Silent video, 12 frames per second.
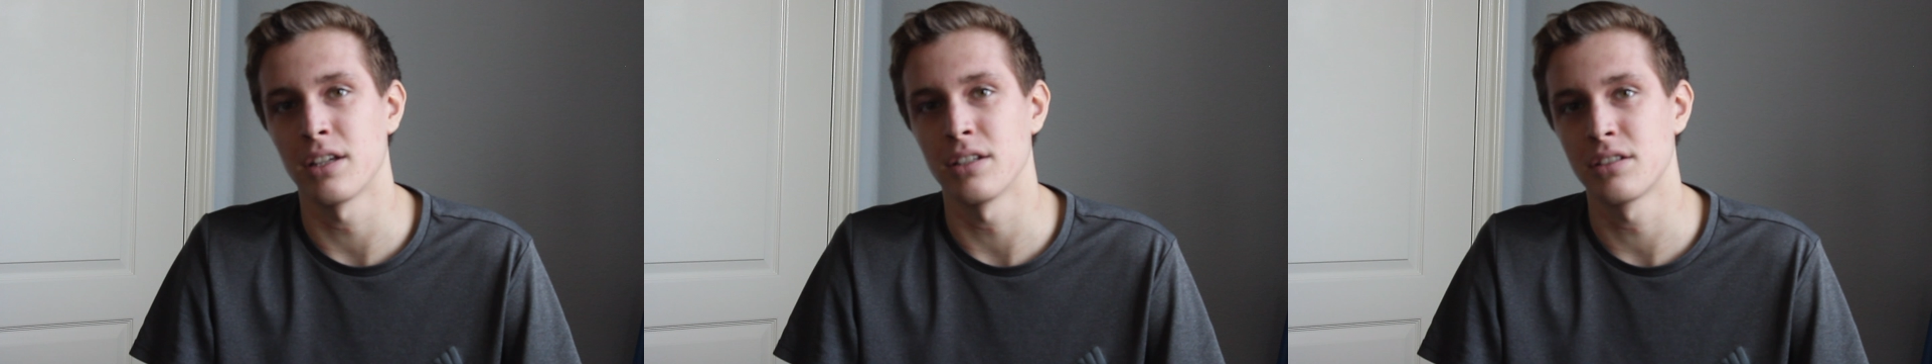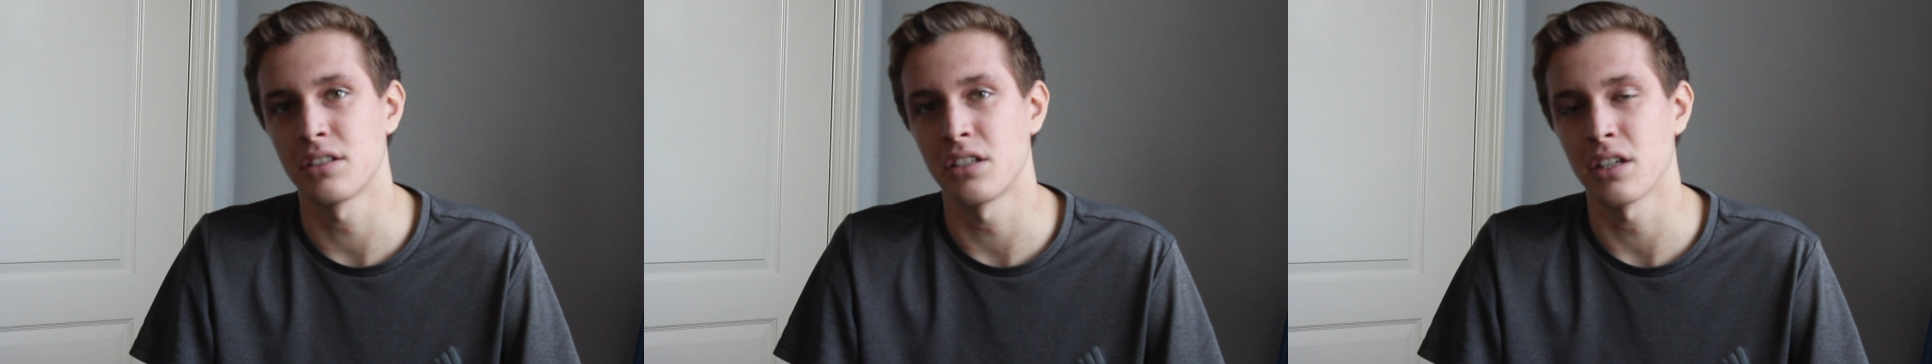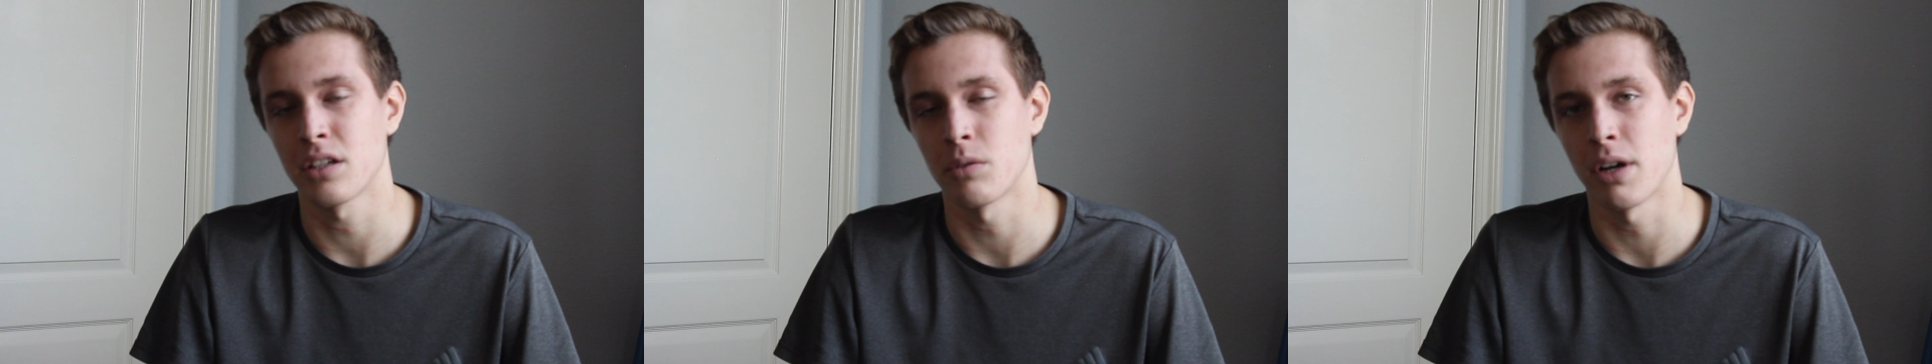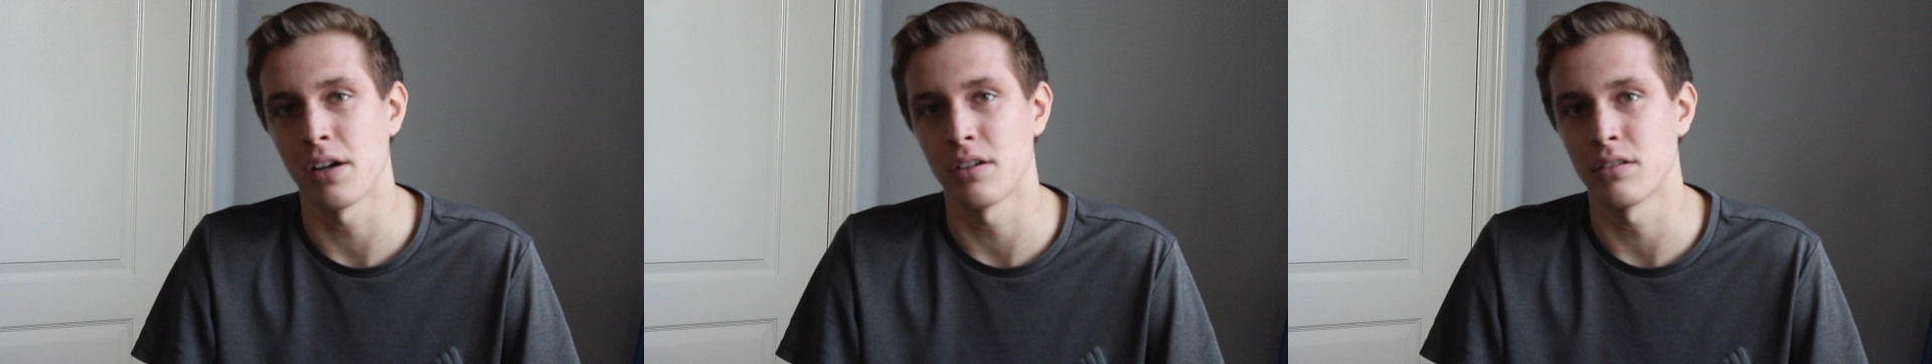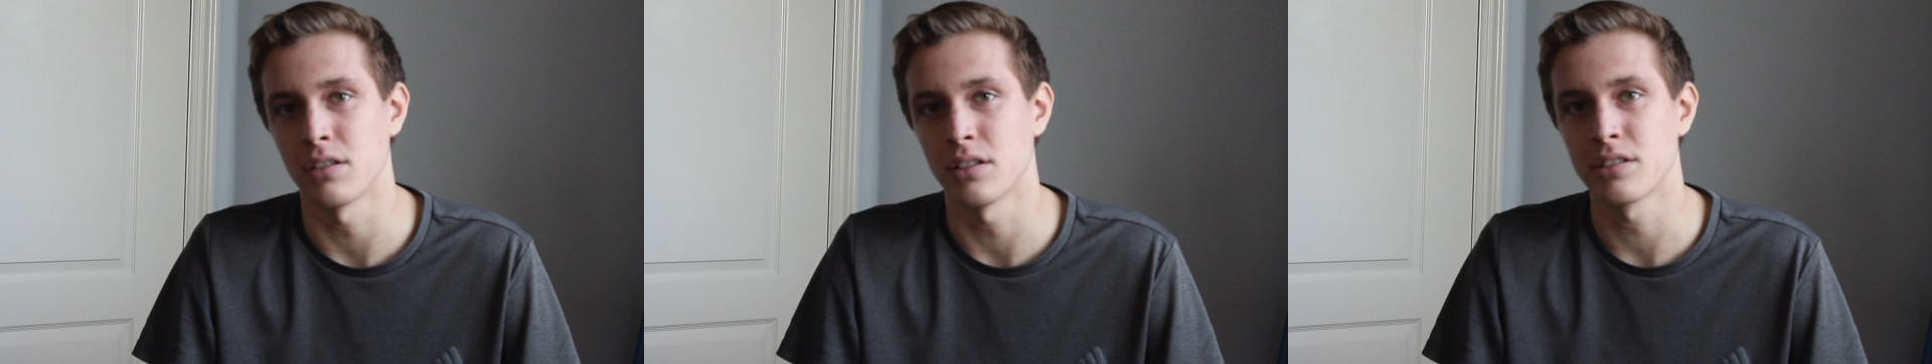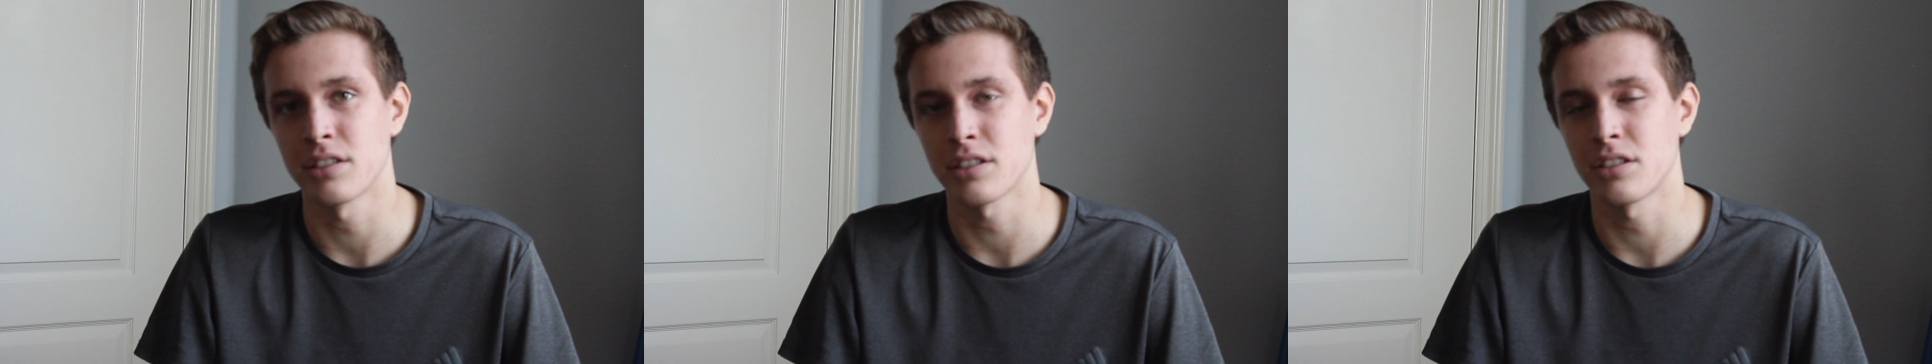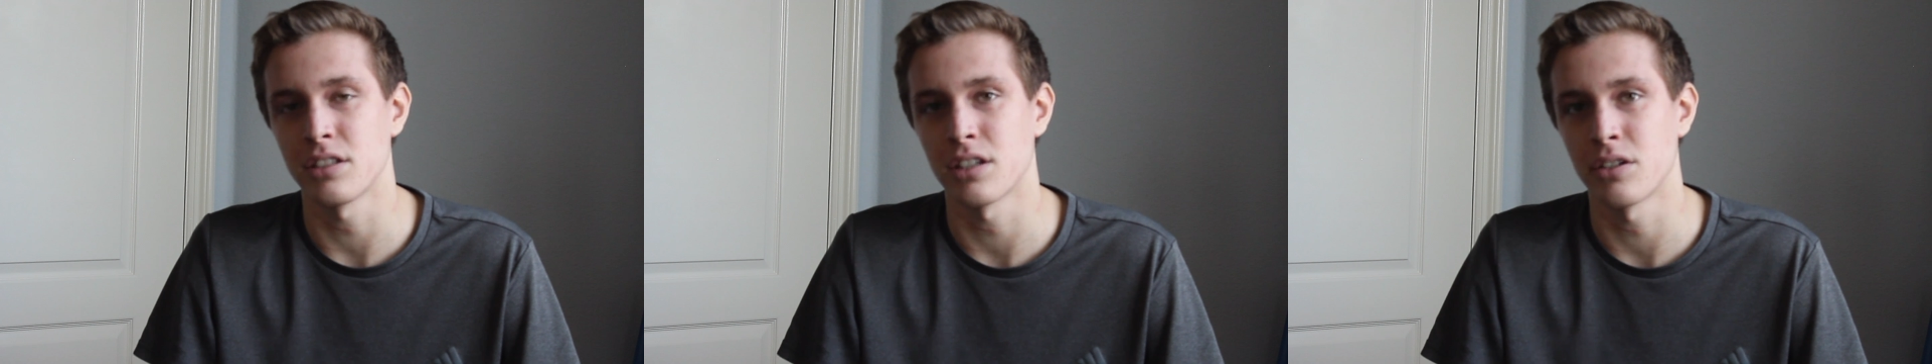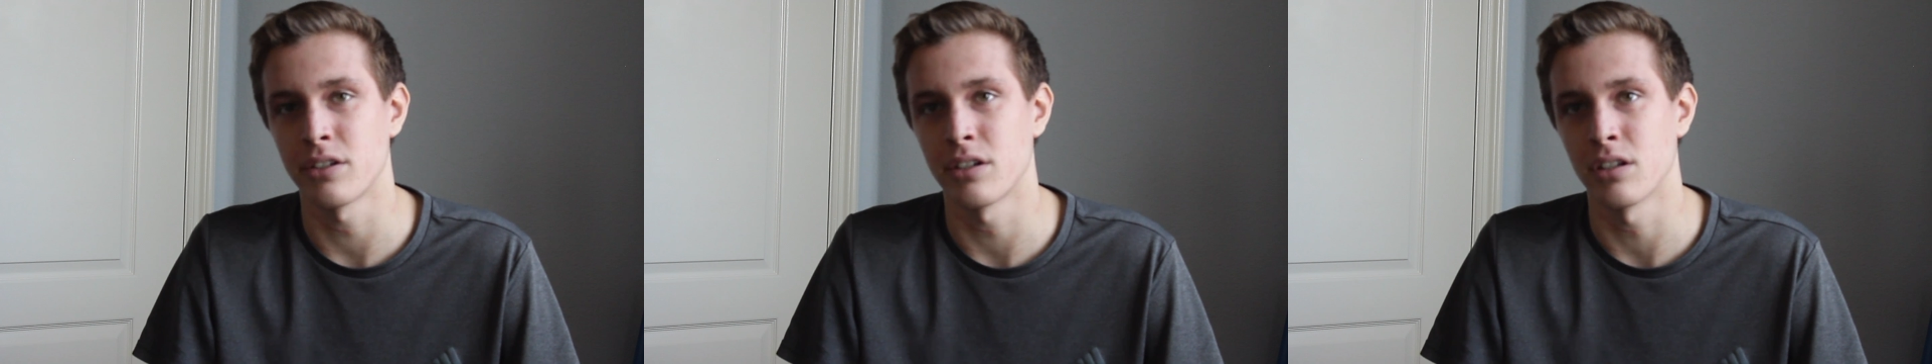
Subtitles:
to stick around 1600